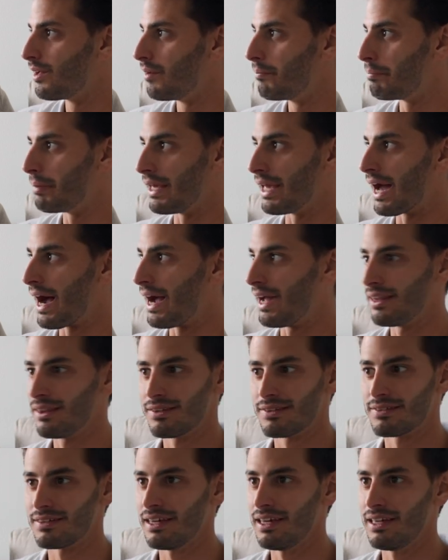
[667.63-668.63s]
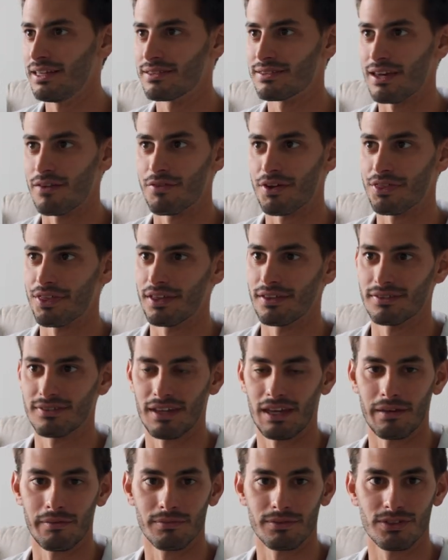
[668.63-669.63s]
Behind the scenes, everything
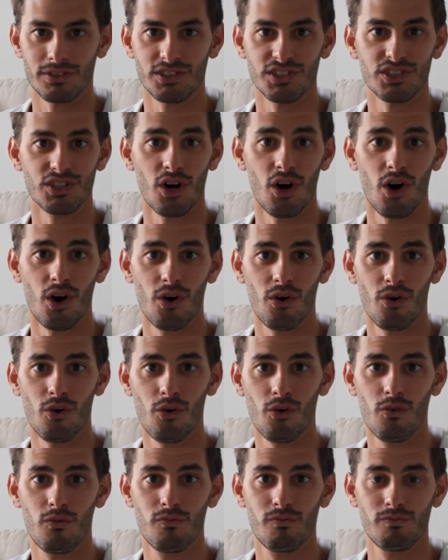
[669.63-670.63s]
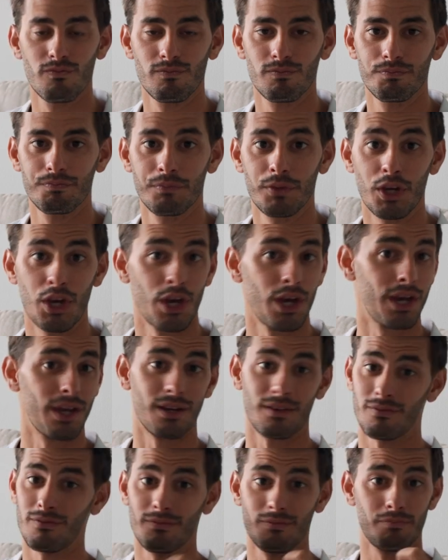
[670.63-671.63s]
seems so
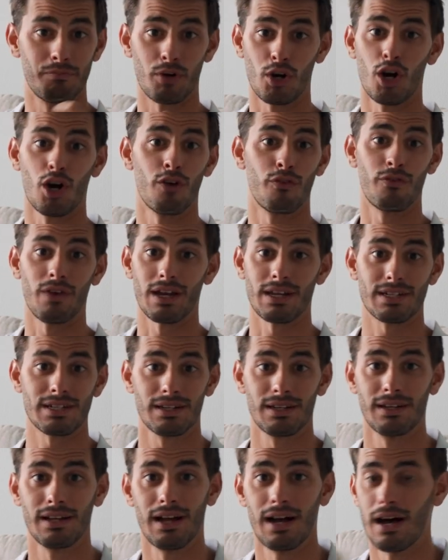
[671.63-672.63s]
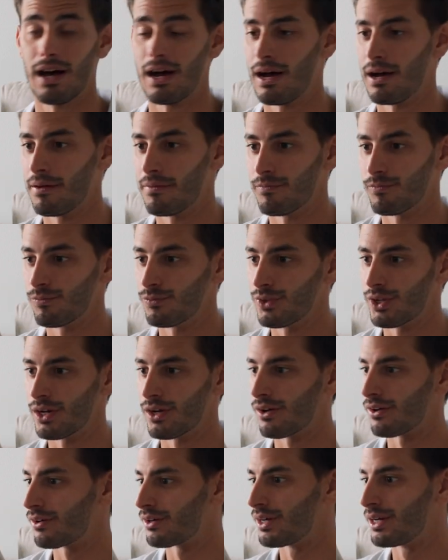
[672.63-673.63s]
good, perfect. You
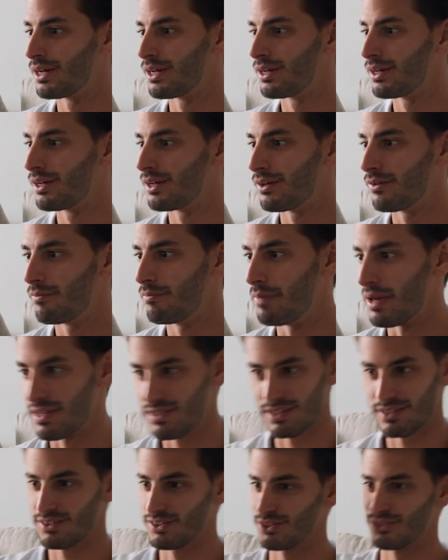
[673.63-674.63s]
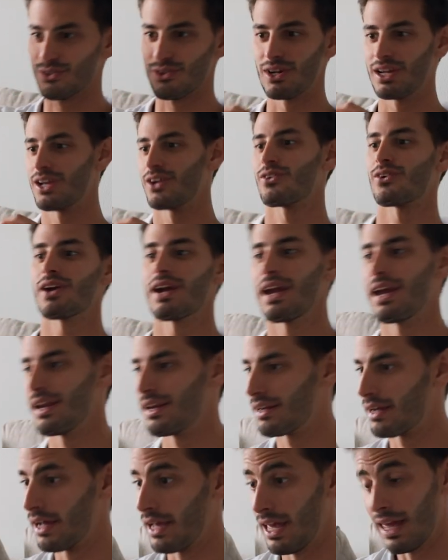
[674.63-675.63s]
know, business is running great.
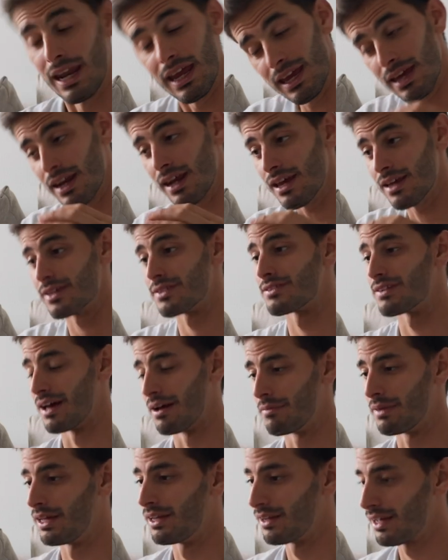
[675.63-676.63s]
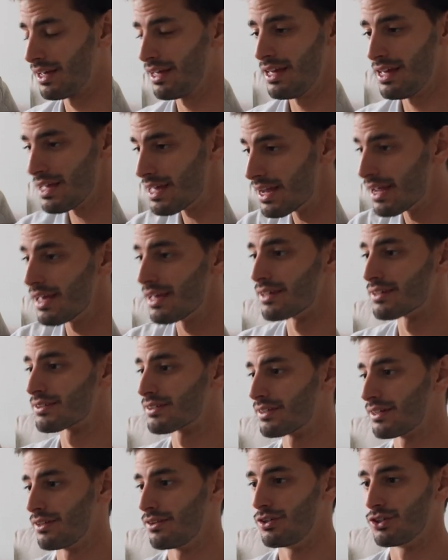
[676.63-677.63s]
And it is. I mean, it
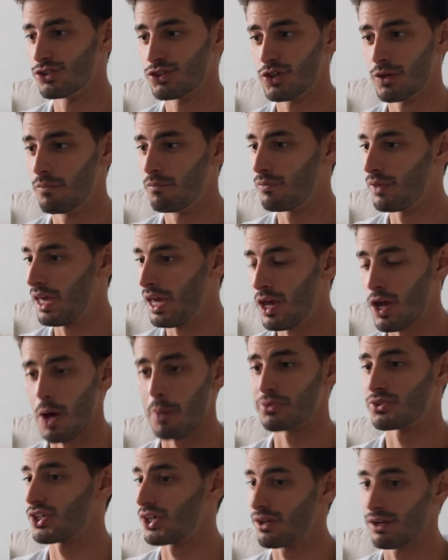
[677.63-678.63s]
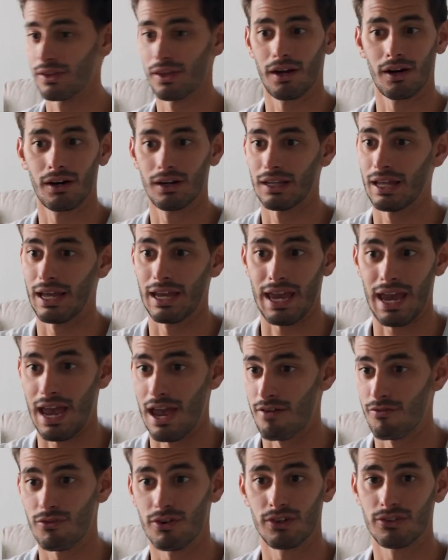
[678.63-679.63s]
is. There's some hiccups here and there, like
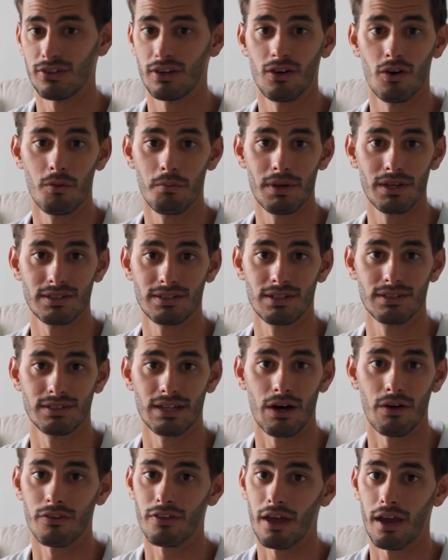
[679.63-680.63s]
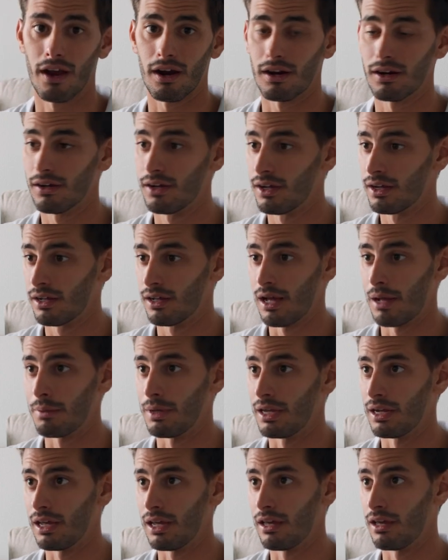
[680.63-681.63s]
every single business out there. I
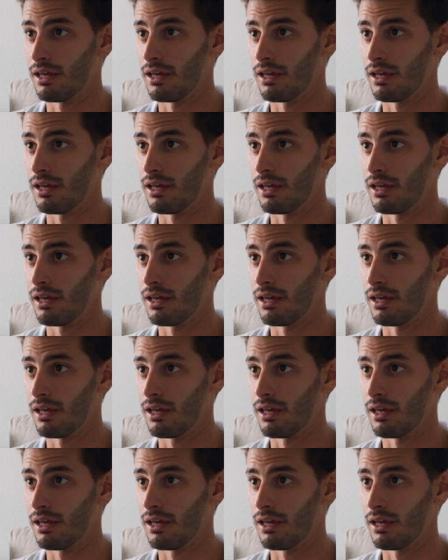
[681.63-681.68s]
mean,